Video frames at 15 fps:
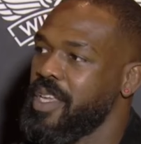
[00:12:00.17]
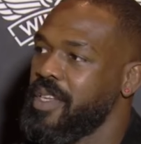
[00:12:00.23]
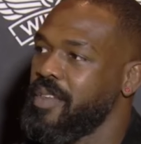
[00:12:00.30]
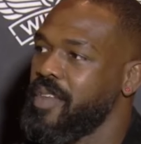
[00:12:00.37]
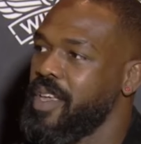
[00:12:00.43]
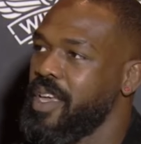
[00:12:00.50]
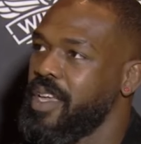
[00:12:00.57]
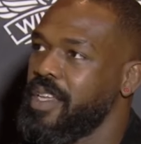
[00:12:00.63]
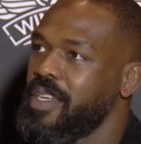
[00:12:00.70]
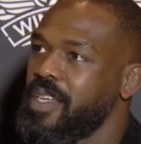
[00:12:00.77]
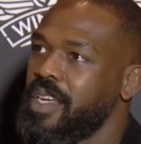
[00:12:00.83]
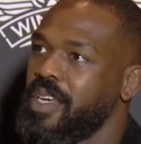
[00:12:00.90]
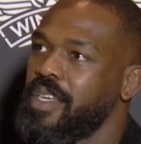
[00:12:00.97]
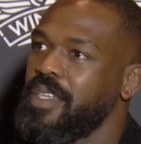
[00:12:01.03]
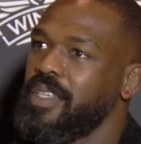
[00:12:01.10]
and and
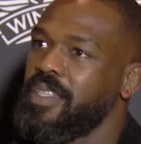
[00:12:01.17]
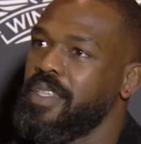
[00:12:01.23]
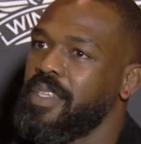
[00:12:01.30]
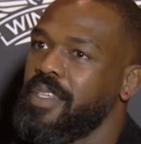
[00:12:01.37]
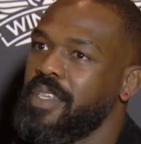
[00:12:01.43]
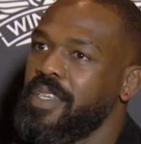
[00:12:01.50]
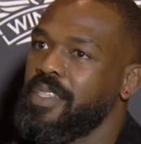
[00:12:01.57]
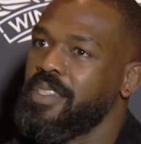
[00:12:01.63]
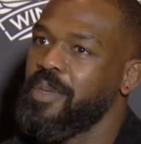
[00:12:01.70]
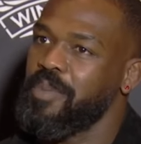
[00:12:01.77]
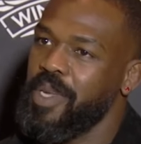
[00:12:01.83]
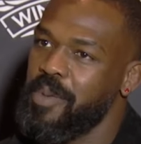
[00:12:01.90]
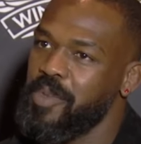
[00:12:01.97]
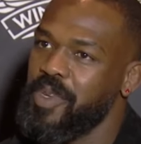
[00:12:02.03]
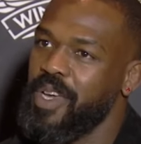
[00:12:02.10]
uh,
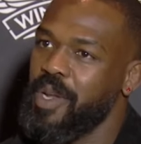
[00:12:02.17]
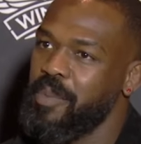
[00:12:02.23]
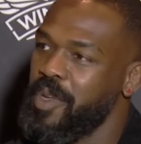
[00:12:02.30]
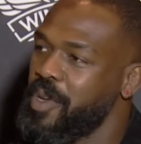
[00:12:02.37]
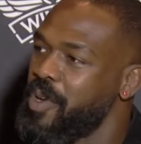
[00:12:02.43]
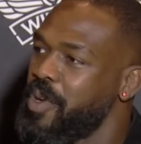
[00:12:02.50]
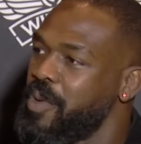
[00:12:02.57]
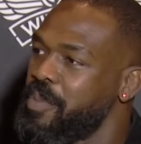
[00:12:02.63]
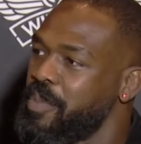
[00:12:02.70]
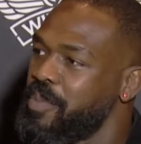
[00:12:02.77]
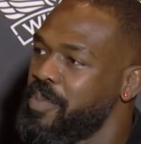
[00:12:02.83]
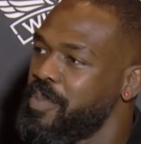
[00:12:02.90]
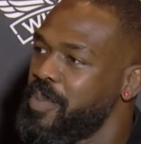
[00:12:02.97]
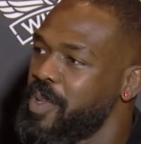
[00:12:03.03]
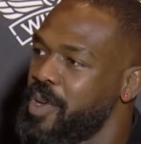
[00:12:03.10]
sometimes you got to be your own
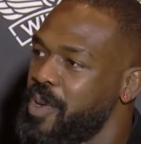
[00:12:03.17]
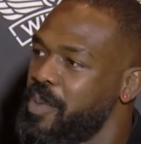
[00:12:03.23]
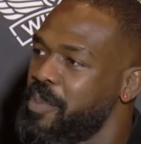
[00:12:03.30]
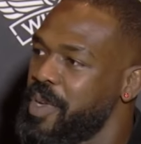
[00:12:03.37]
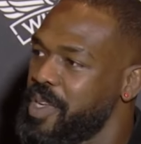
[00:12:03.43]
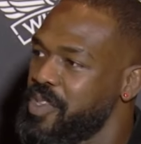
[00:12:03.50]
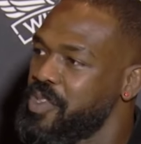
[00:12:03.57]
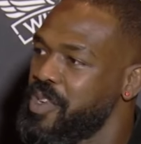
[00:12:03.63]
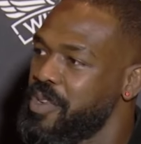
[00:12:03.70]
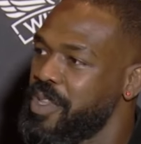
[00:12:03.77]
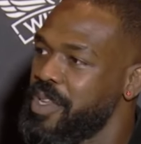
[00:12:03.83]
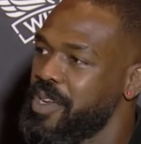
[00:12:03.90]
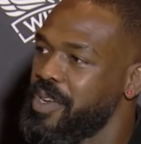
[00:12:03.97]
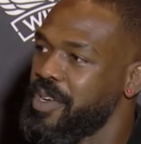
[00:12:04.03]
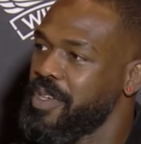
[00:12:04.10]
your own biggest
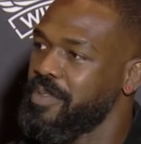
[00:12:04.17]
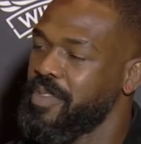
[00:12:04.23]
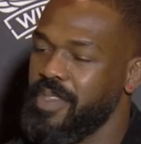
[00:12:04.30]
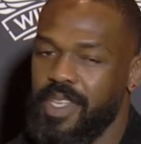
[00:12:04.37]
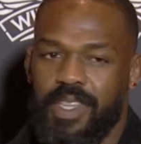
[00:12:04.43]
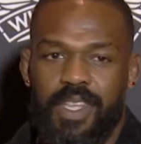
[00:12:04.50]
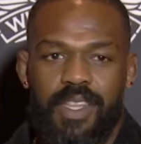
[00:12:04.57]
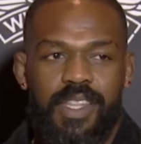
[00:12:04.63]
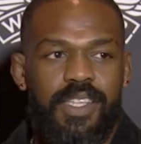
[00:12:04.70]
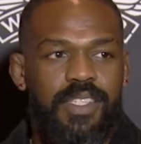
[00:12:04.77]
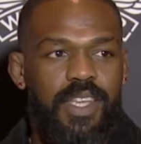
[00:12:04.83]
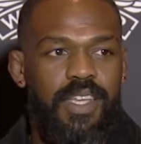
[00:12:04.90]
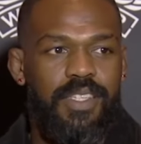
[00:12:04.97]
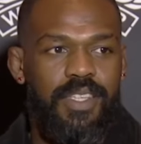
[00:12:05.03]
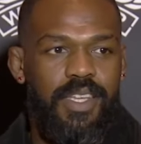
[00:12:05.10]
cheerleader. And, and in this
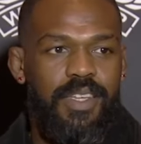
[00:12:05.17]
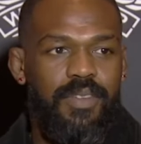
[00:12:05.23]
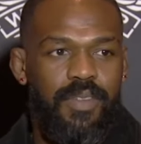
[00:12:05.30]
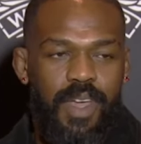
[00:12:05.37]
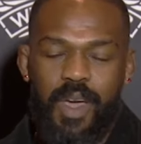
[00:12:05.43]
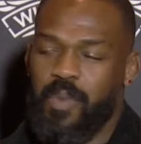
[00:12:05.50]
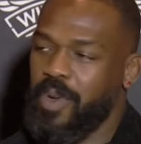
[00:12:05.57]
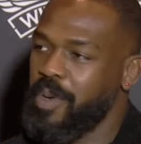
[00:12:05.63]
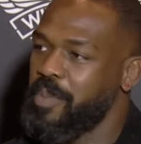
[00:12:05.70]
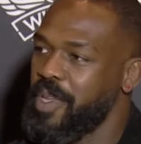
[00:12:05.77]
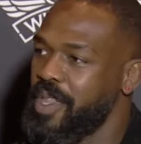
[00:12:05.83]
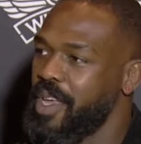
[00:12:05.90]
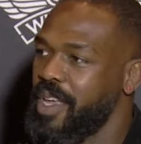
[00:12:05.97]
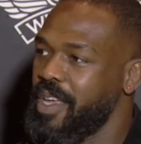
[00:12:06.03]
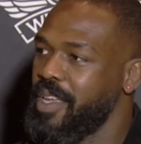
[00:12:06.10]
case, I, I want to be
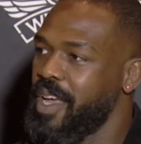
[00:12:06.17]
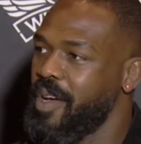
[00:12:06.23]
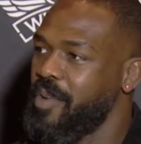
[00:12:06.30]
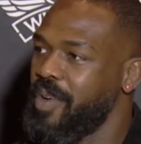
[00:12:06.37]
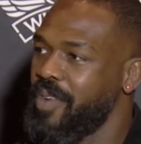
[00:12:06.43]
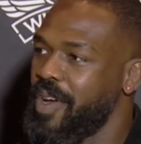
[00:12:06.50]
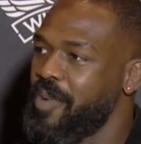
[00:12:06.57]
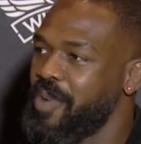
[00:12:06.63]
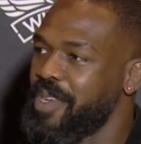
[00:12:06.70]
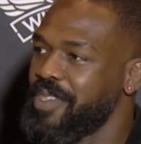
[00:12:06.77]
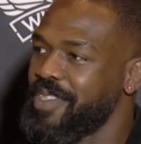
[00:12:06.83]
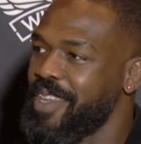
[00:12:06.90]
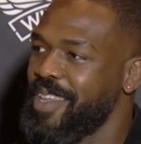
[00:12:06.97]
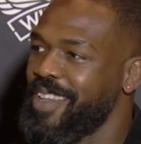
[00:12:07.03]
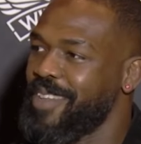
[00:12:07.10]
that. I, I want to
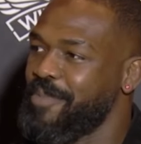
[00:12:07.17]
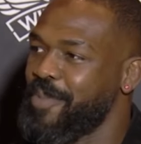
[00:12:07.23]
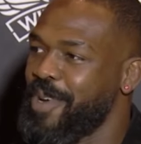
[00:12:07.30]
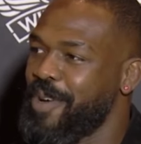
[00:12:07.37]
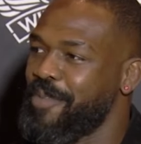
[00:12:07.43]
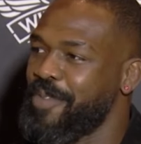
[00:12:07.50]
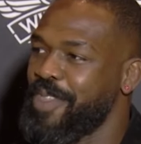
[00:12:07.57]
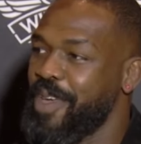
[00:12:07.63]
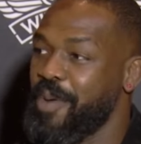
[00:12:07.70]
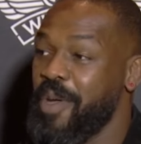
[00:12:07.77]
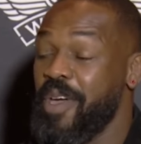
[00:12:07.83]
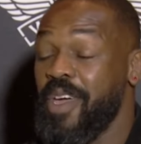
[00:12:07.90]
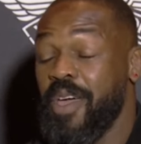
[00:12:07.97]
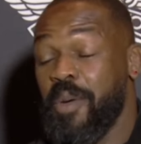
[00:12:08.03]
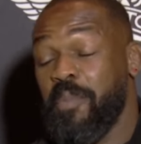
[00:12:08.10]
stand up for that.
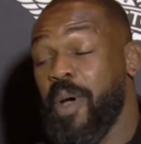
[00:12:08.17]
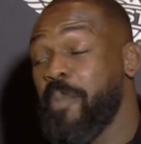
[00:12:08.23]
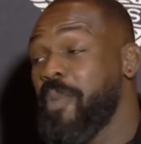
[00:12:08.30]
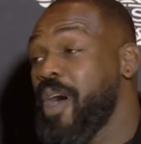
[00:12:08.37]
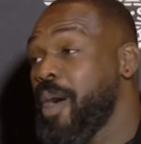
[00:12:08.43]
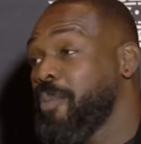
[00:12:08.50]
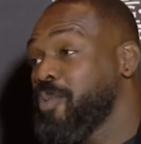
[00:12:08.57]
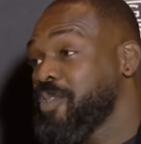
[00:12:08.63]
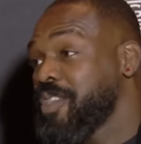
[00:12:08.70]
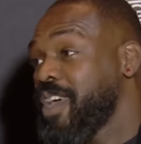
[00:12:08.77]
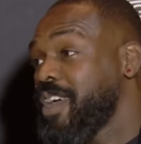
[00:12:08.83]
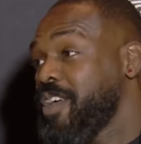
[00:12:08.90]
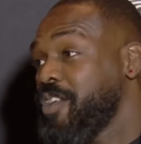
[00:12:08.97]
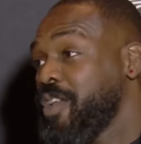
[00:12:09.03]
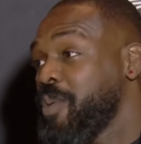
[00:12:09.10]
My mom, who's not
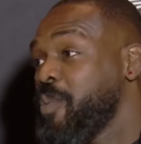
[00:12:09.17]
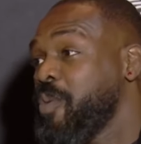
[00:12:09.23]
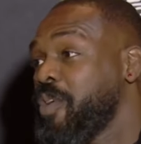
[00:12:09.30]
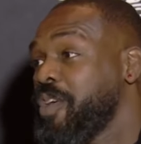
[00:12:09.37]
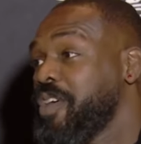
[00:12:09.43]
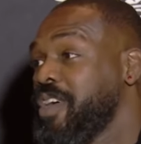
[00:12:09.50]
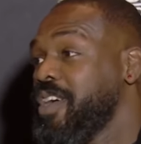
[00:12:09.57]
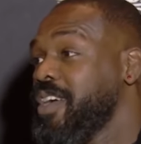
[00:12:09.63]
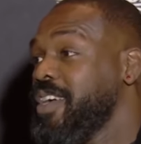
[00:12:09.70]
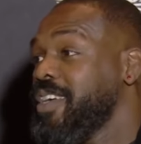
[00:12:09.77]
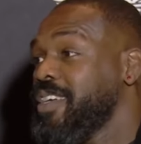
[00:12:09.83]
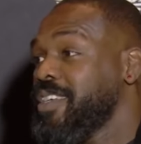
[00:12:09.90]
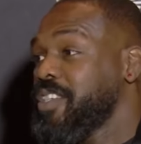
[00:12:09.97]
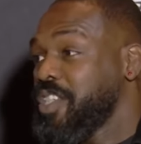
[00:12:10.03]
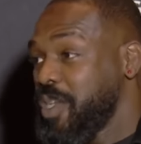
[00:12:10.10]
here anymore,
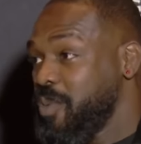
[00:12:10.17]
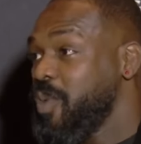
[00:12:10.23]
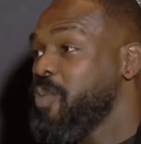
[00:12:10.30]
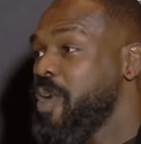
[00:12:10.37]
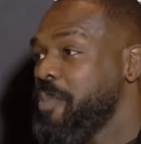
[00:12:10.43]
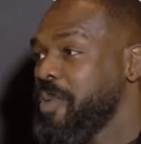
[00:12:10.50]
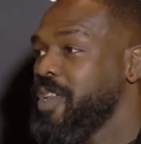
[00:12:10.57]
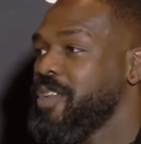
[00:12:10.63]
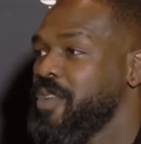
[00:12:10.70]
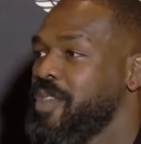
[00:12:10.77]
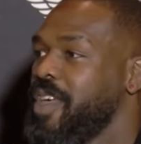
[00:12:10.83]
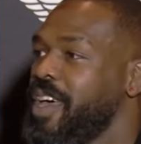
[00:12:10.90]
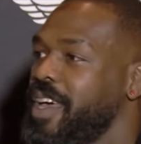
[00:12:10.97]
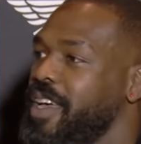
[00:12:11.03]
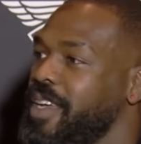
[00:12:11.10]
she will want me to do
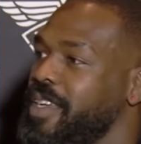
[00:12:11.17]
that.